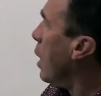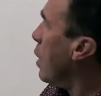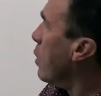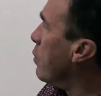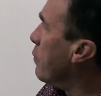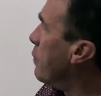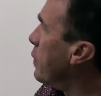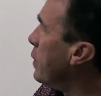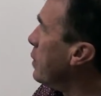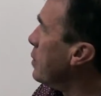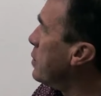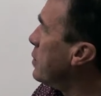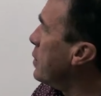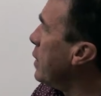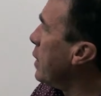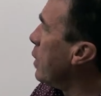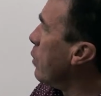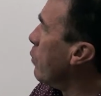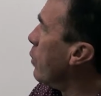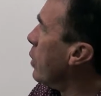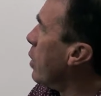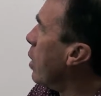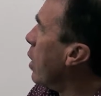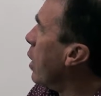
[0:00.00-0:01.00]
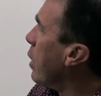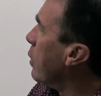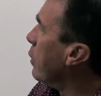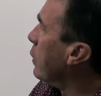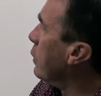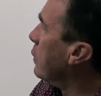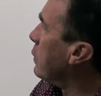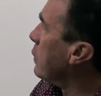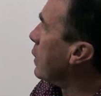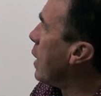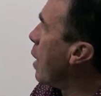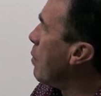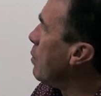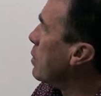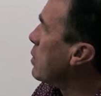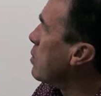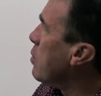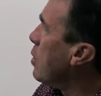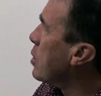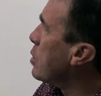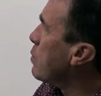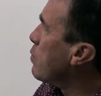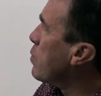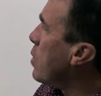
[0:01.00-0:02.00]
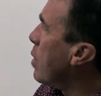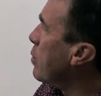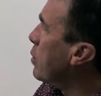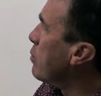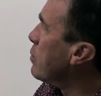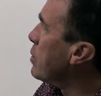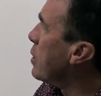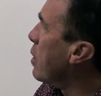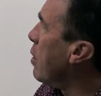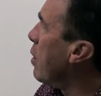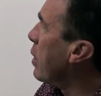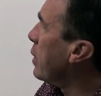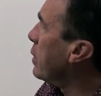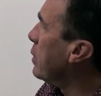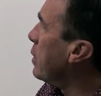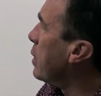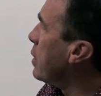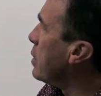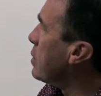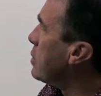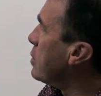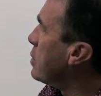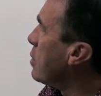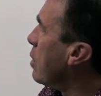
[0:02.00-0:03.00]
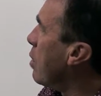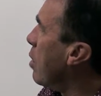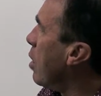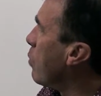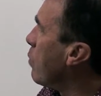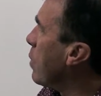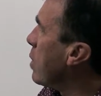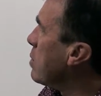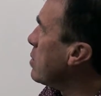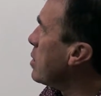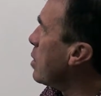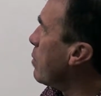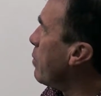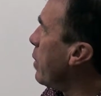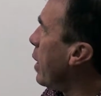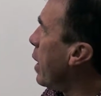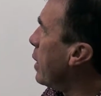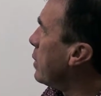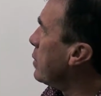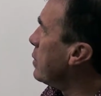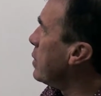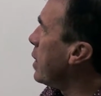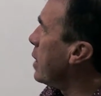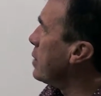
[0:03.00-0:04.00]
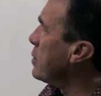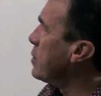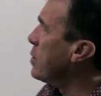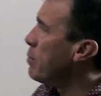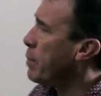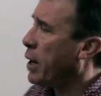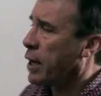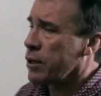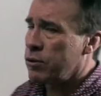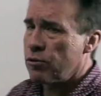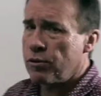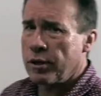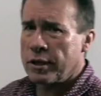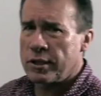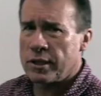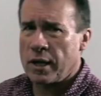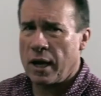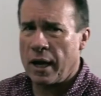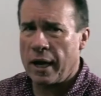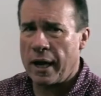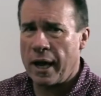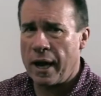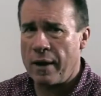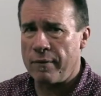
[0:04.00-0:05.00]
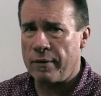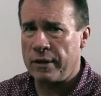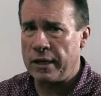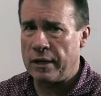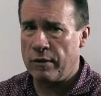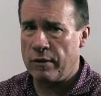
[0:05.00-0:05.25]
The first thing when I come across problems like this, I worry about, does the matrix A have an